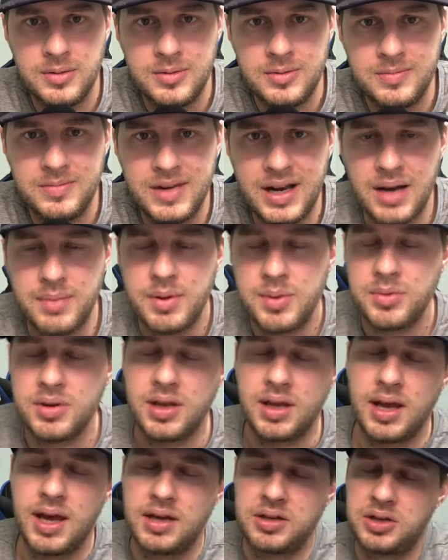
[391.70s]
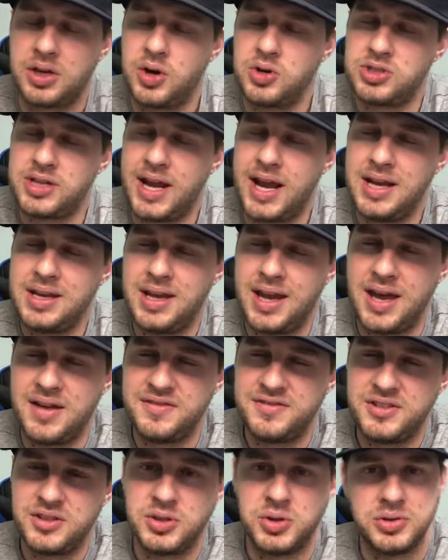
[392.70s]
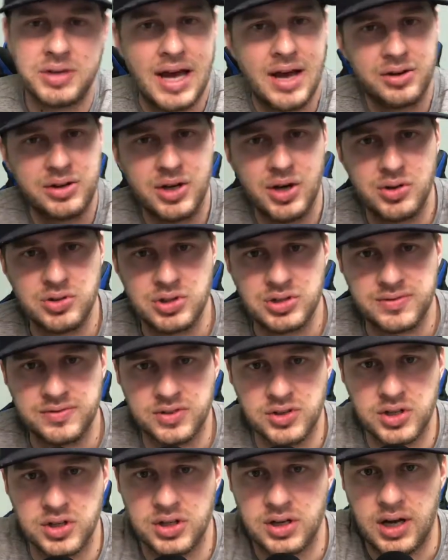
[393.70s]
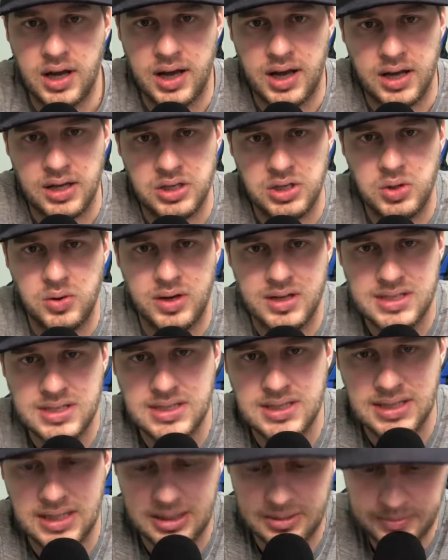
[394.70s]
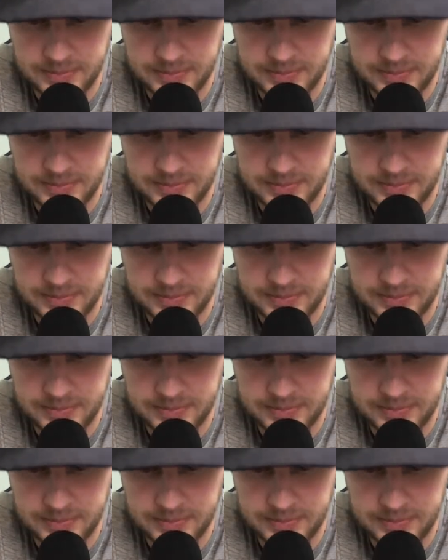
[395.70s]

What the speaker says: And I remember the head coach, Andy Enfield, who now coaches for USC,